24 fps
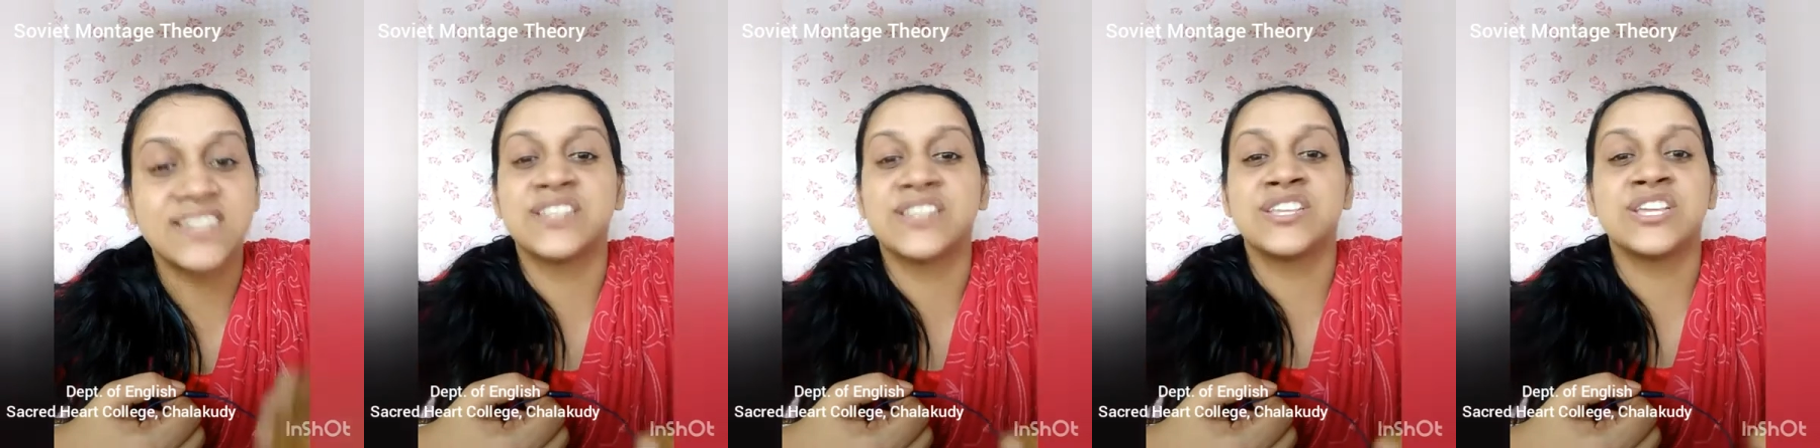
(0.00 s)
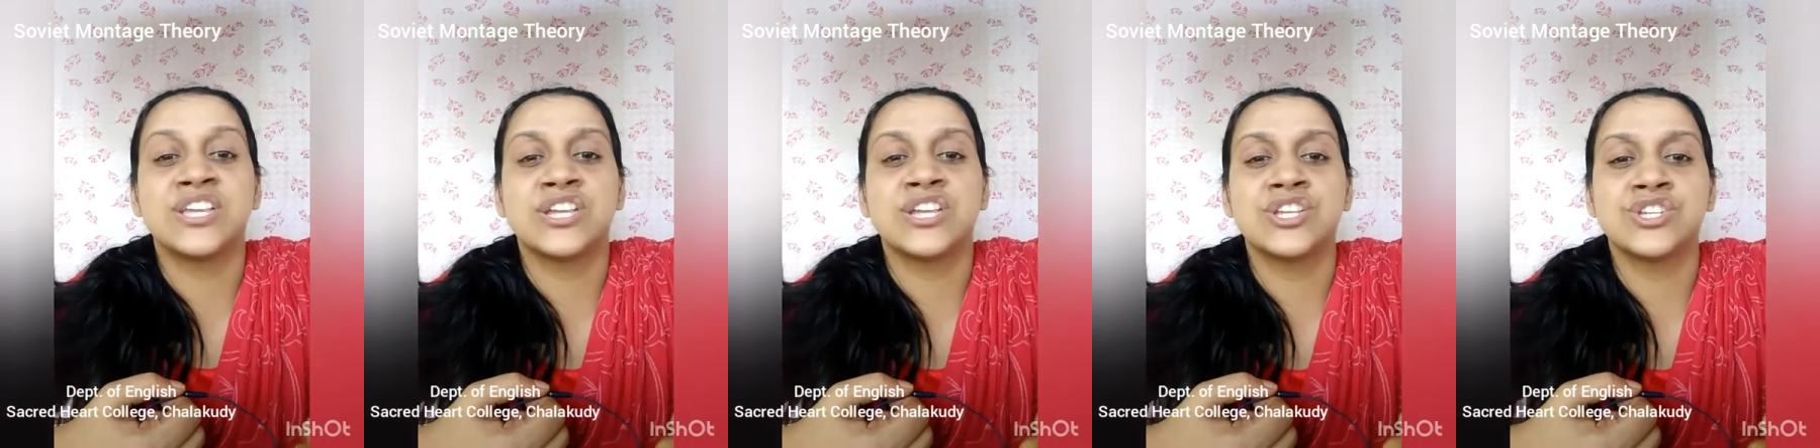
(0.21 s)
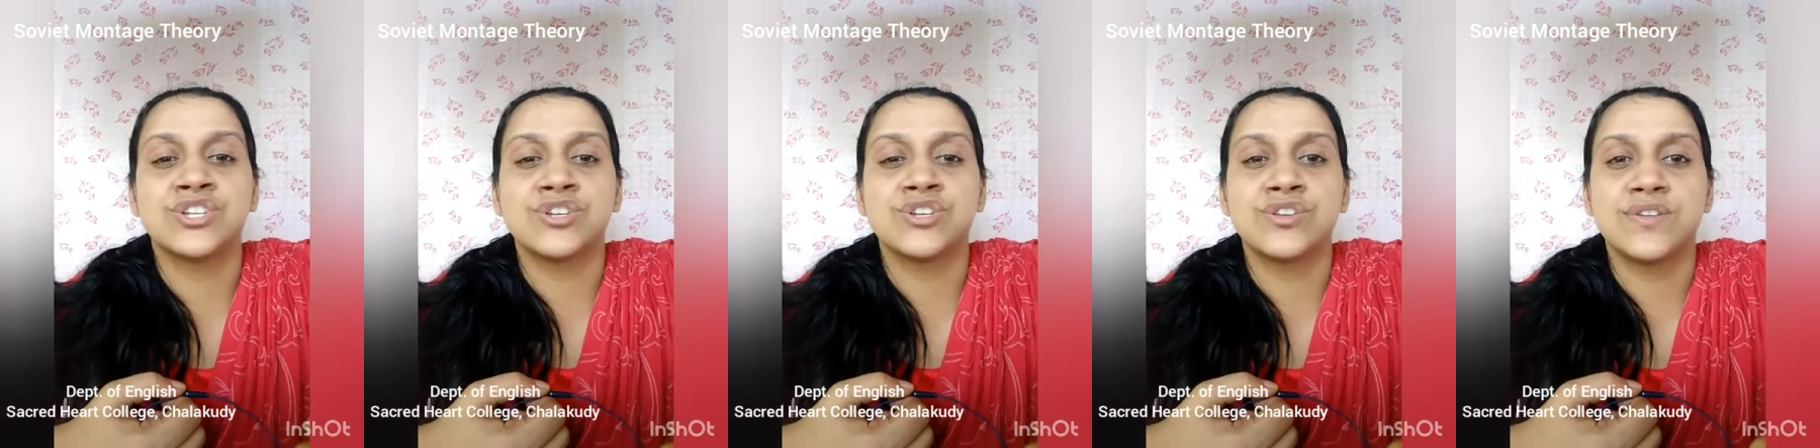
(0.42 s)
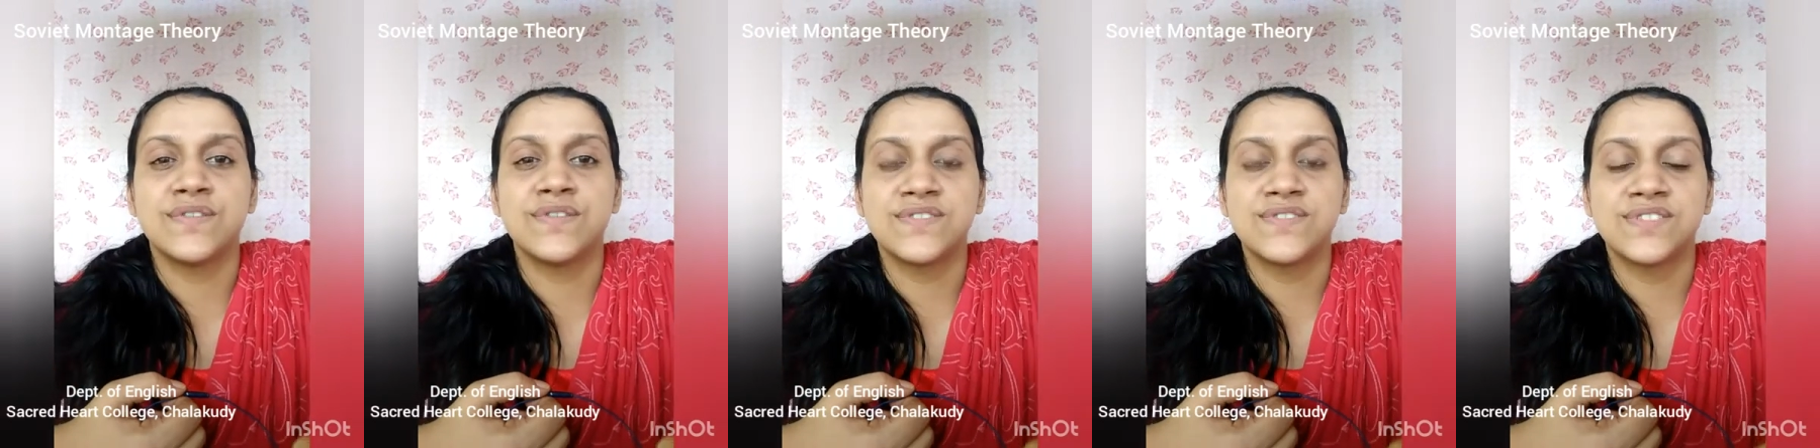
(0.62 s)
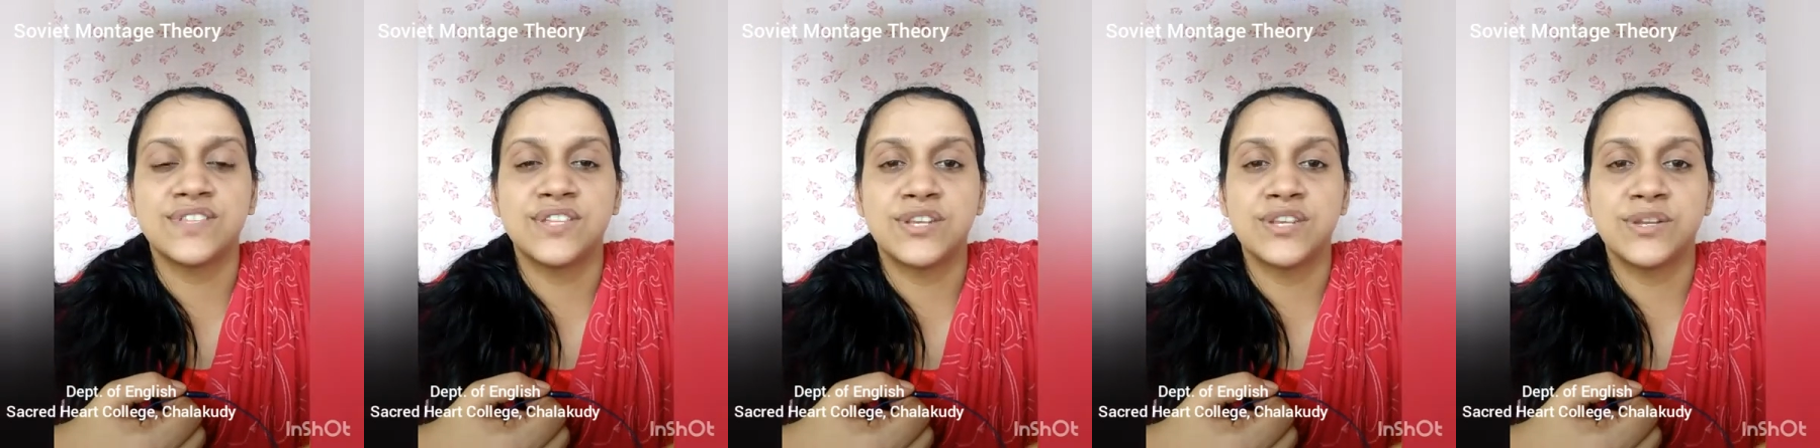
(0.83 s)
creation
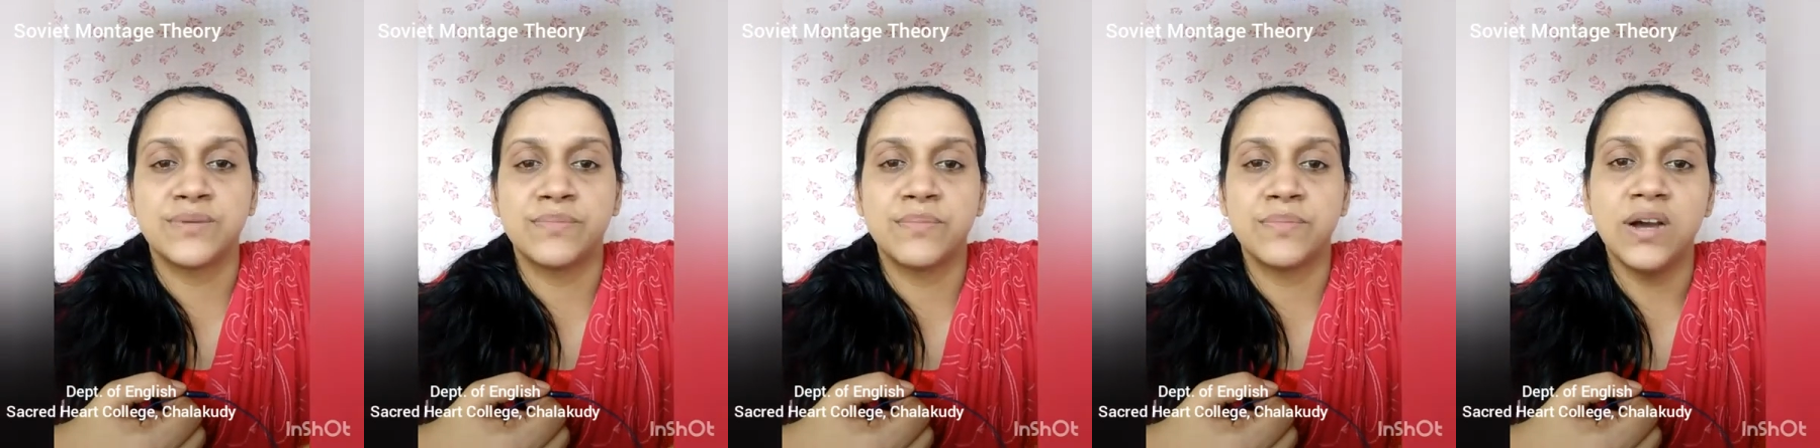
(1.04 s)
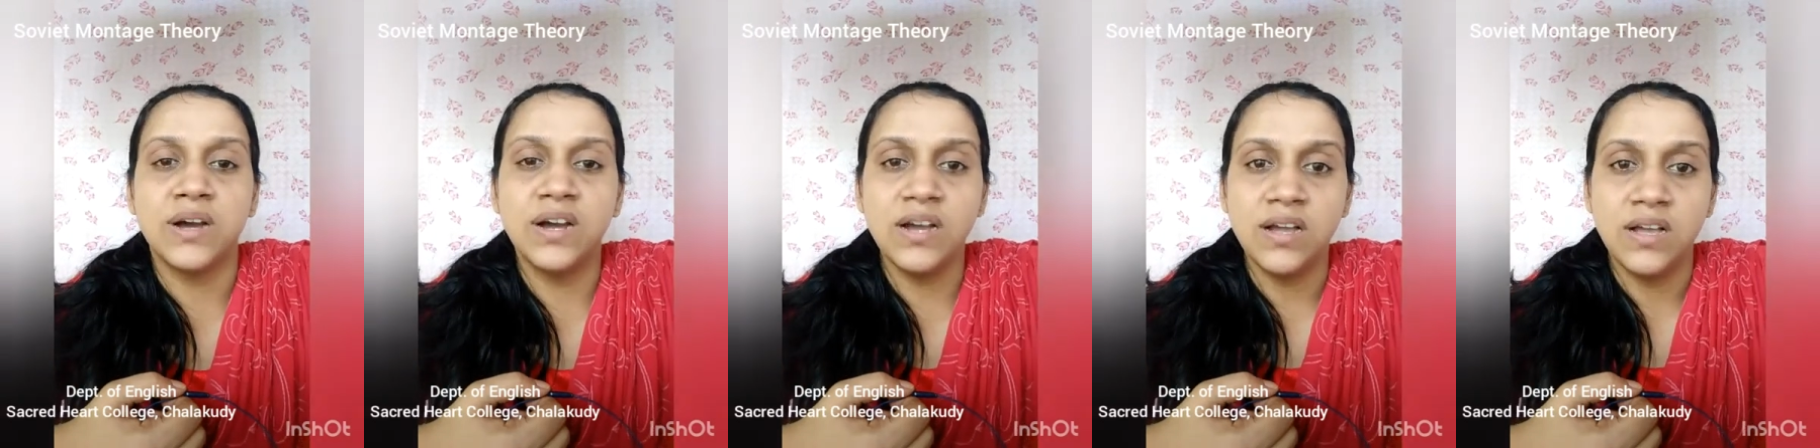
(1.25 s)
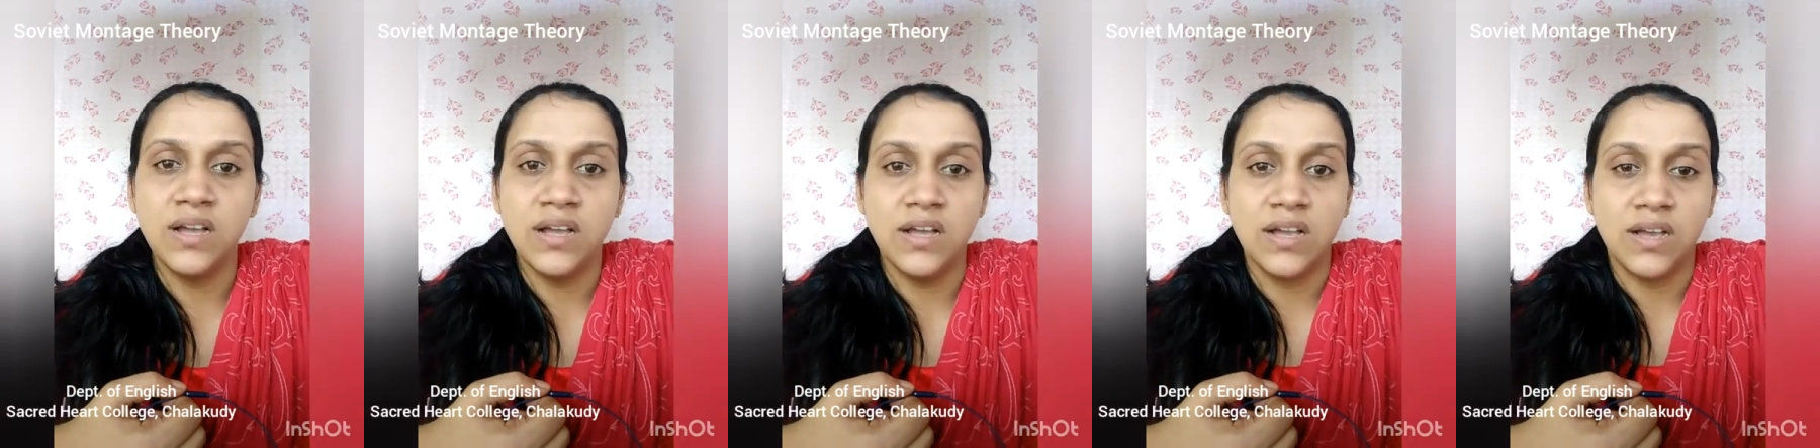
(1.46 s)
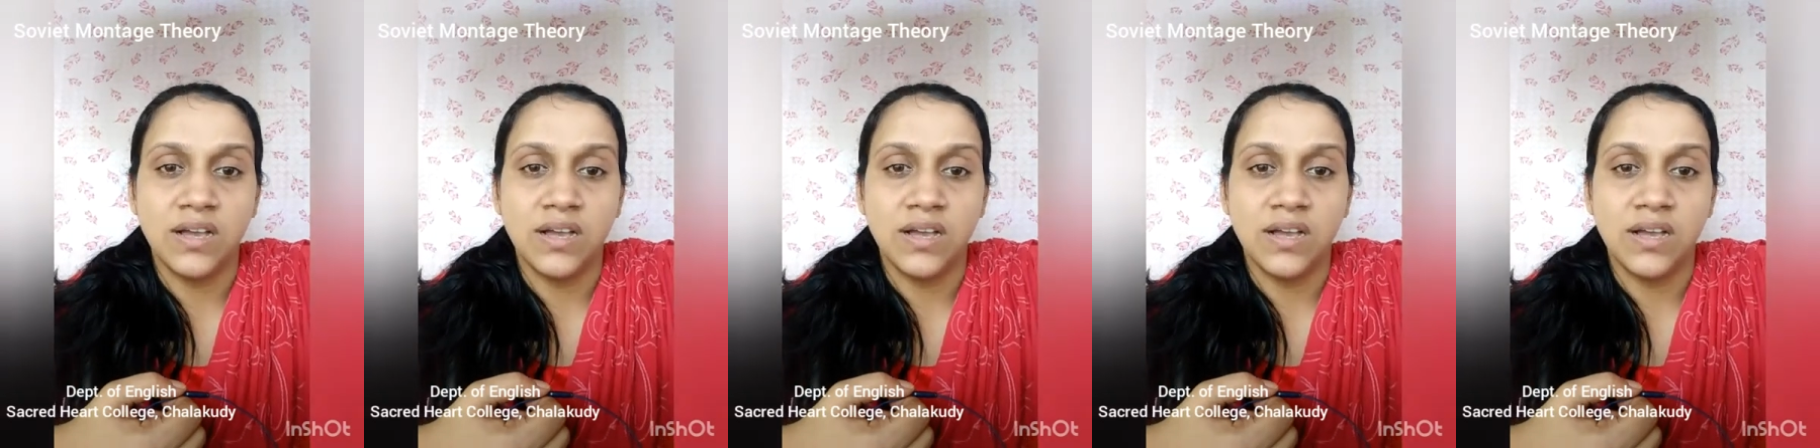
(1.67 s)
of cinema